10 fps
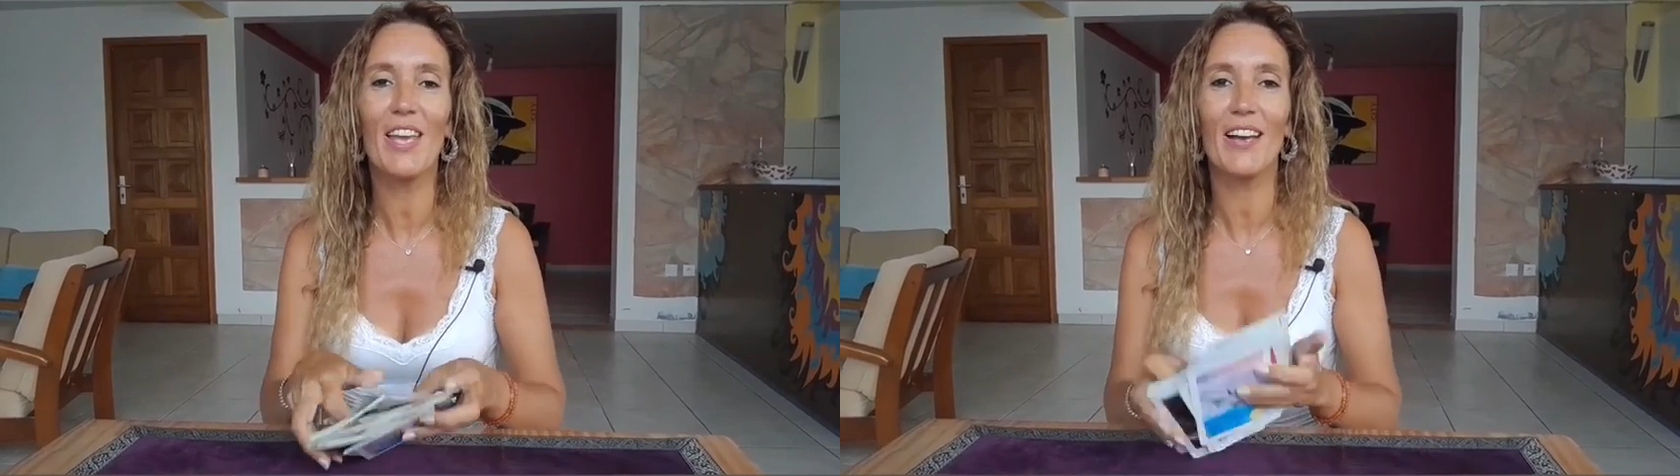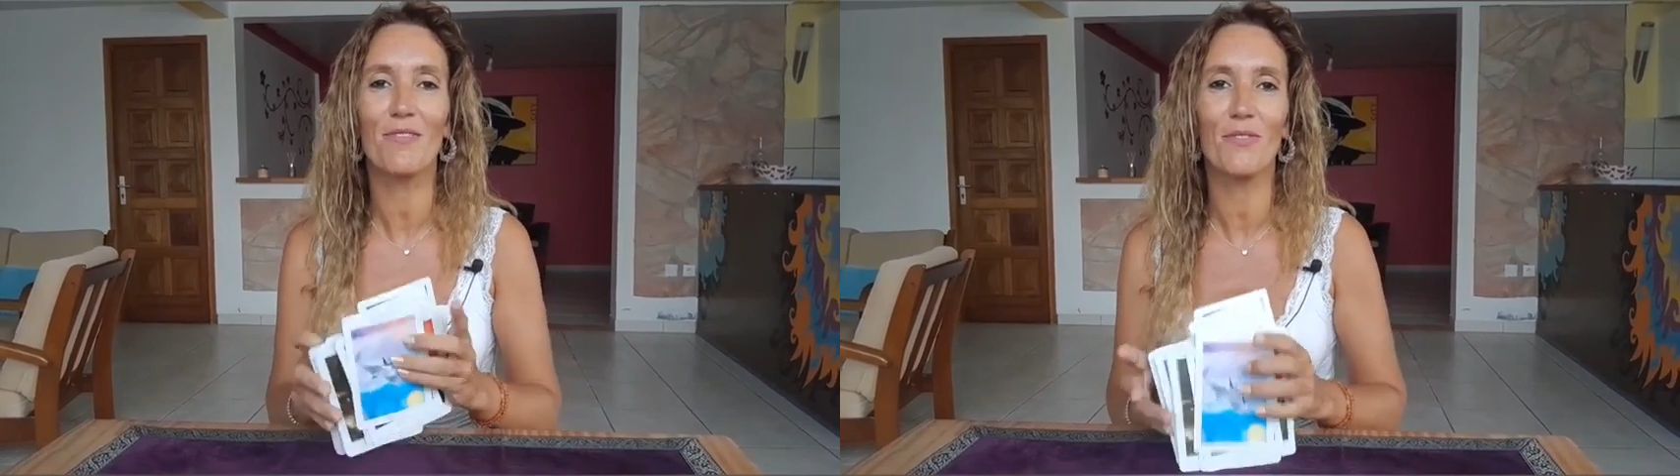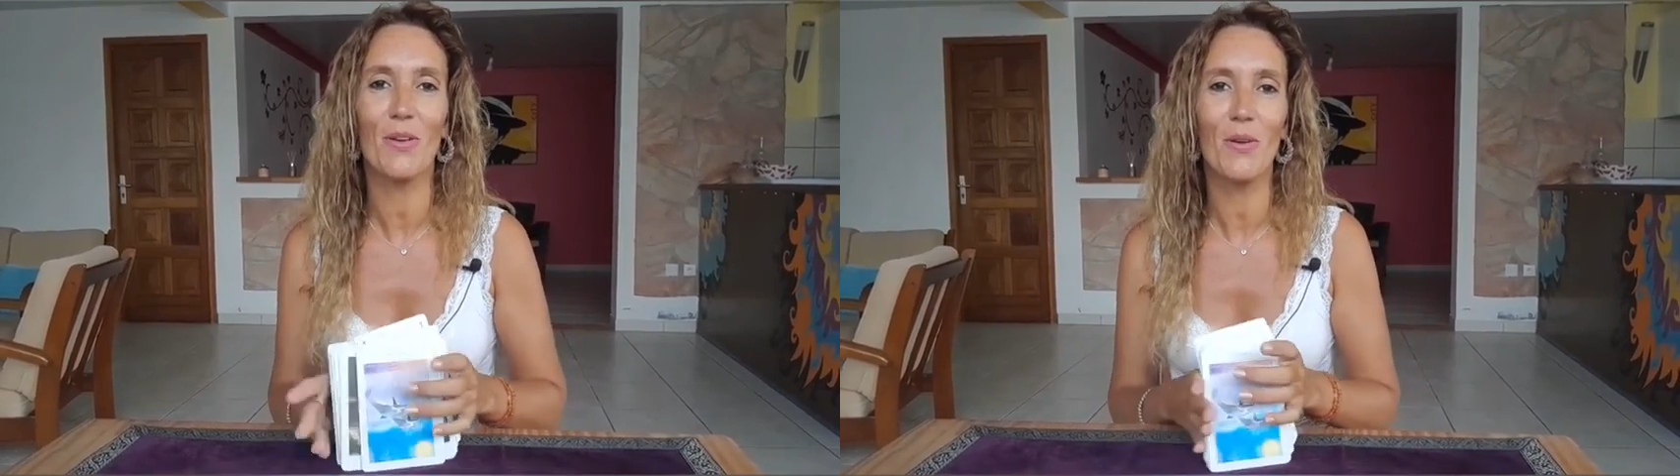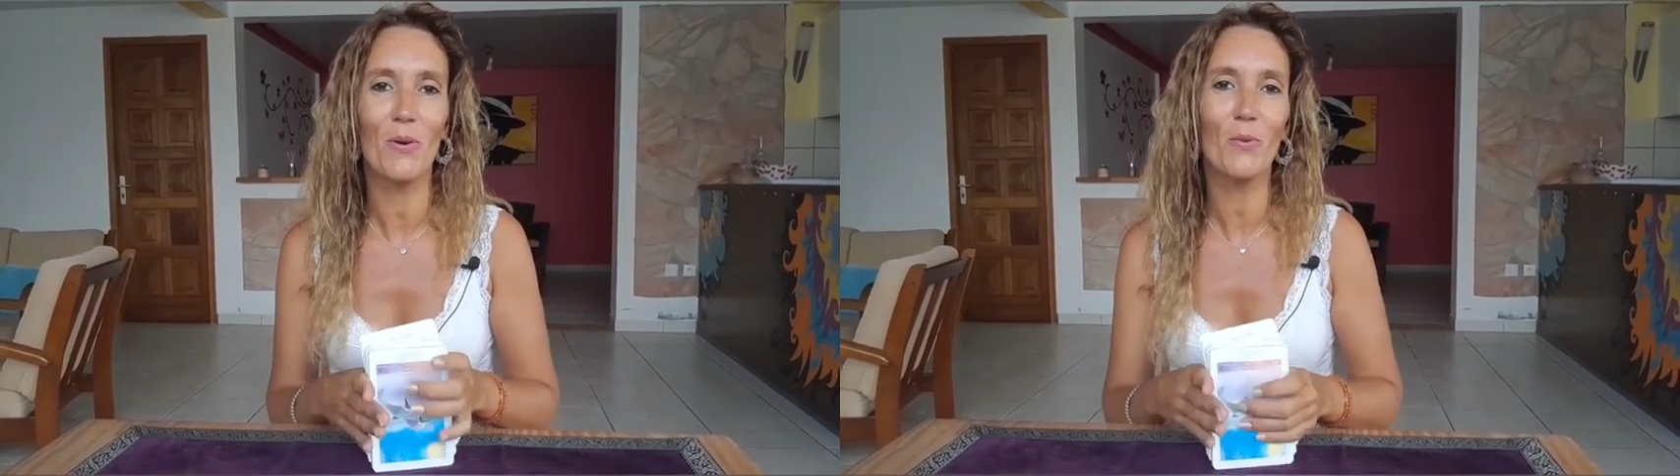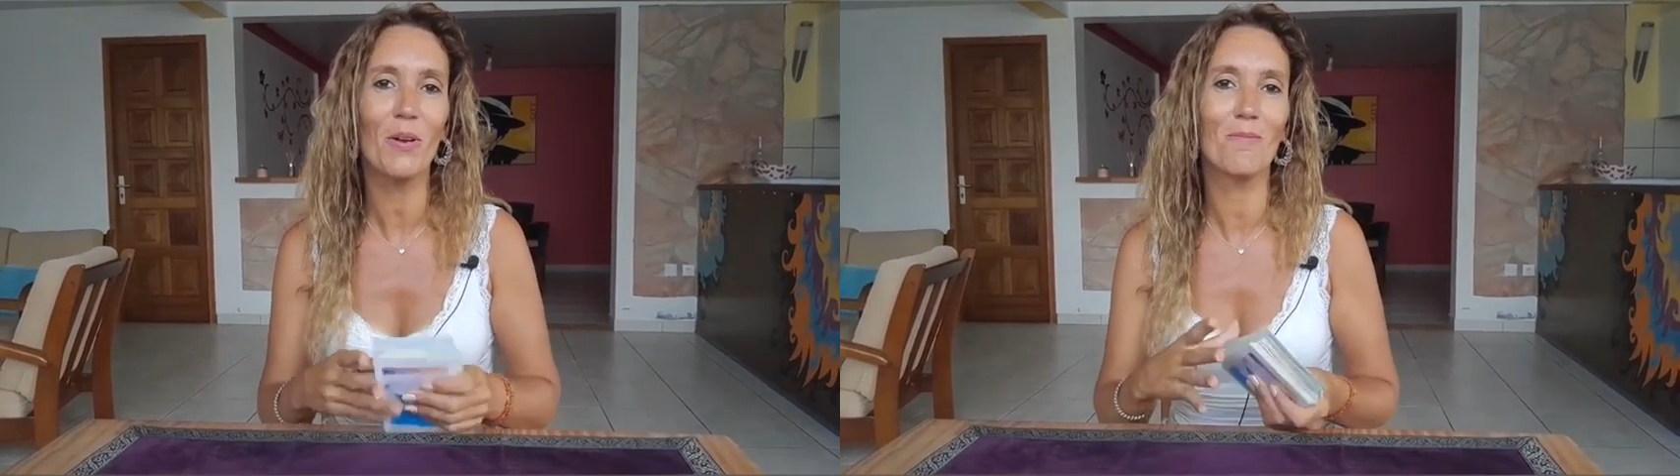have for you?
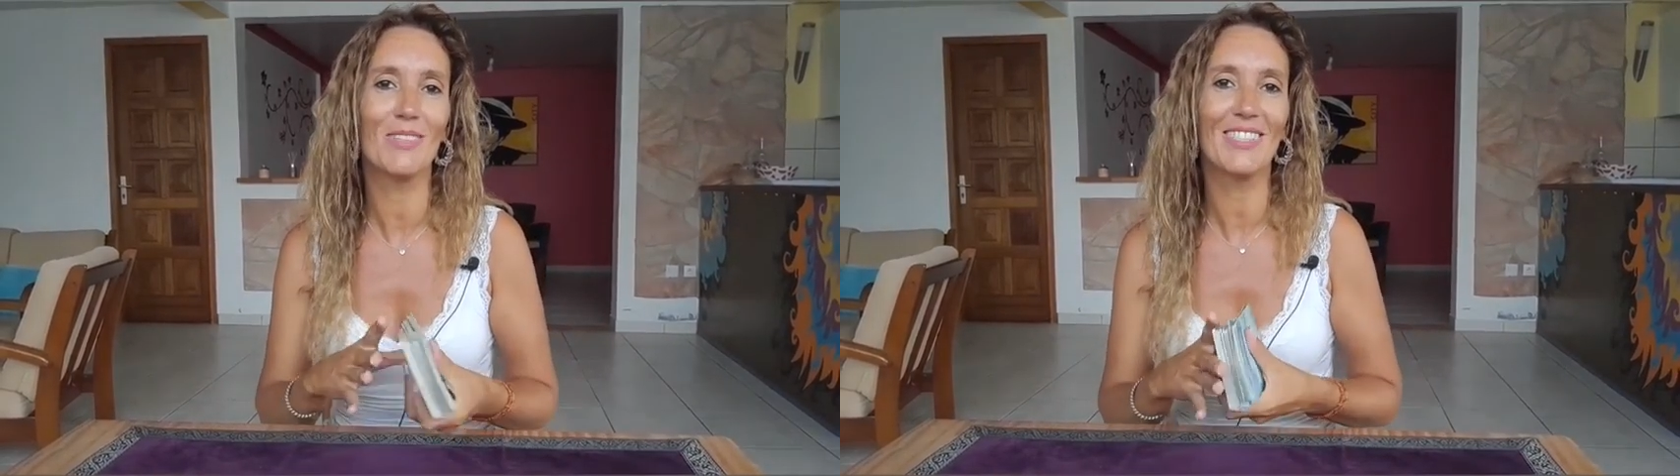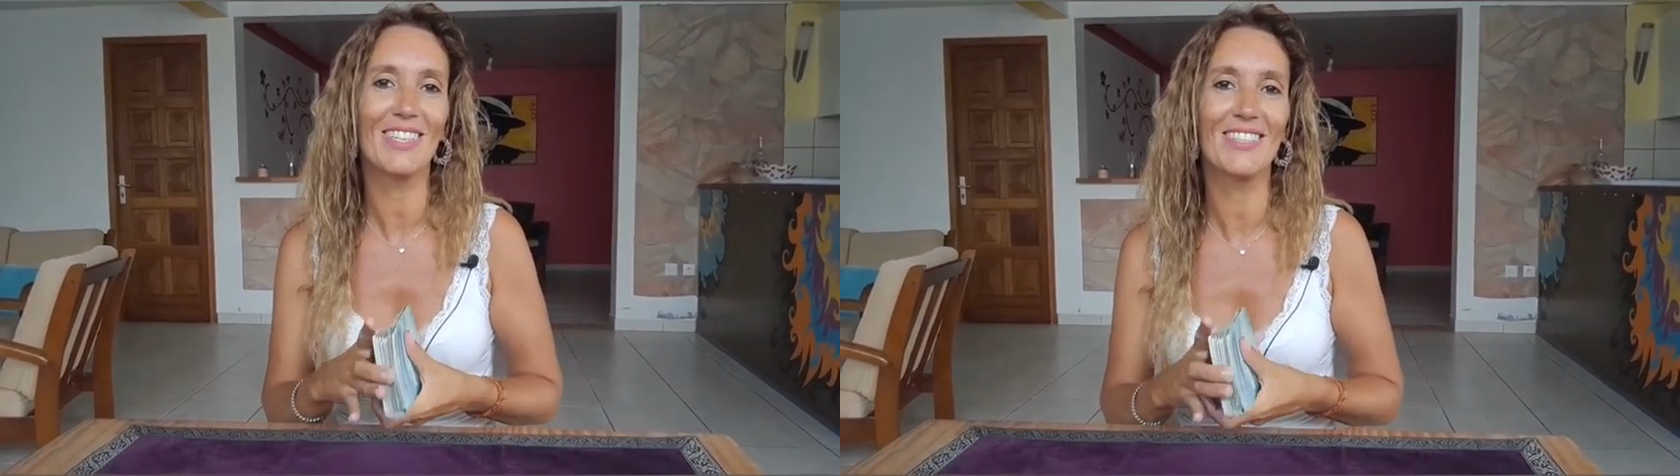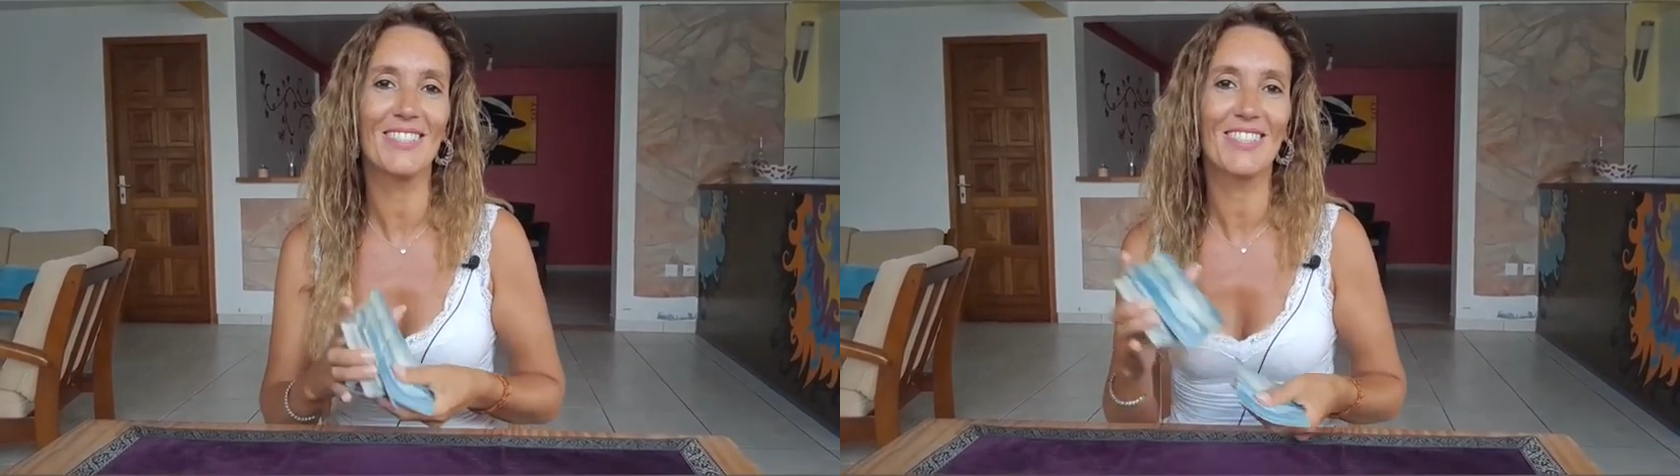Quick message.